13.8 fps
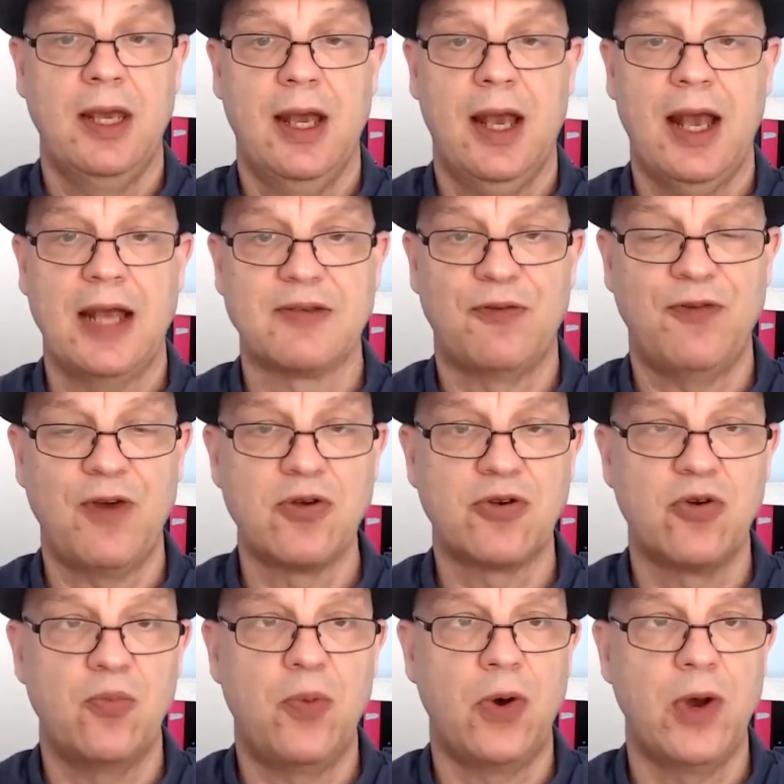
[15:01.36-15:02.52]
as a
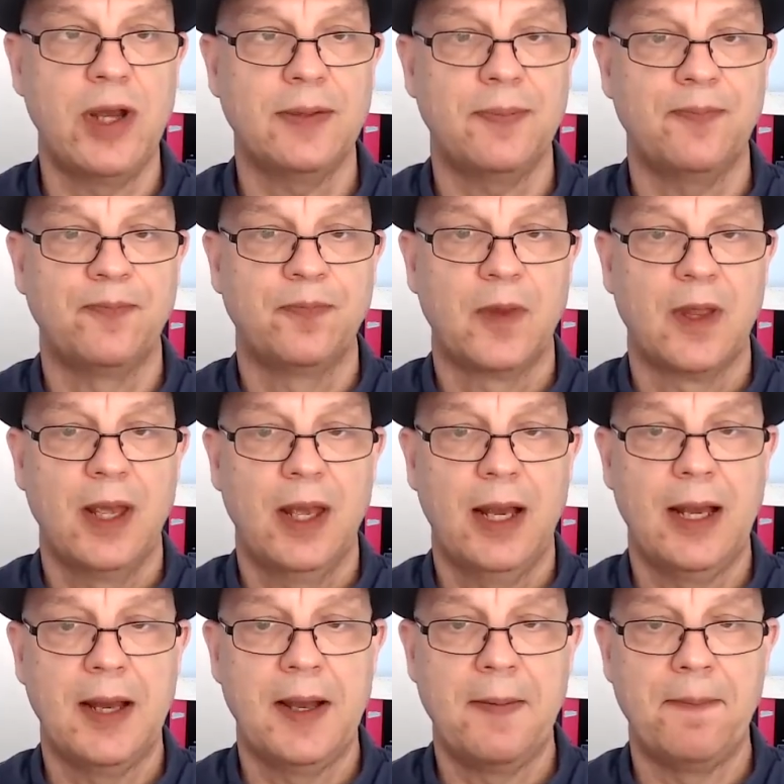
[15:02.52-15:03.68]
focal point.
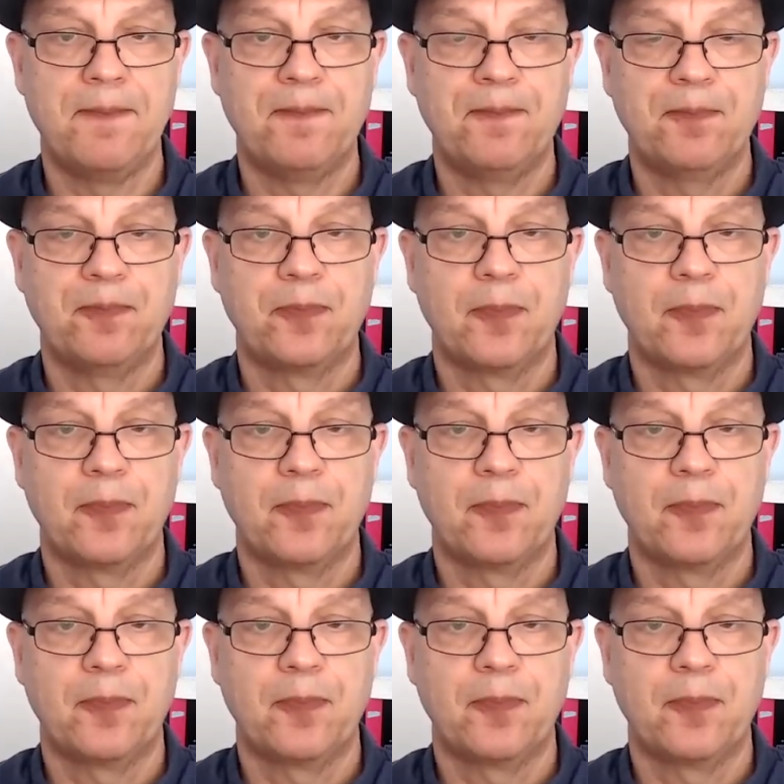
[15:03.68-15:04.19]
And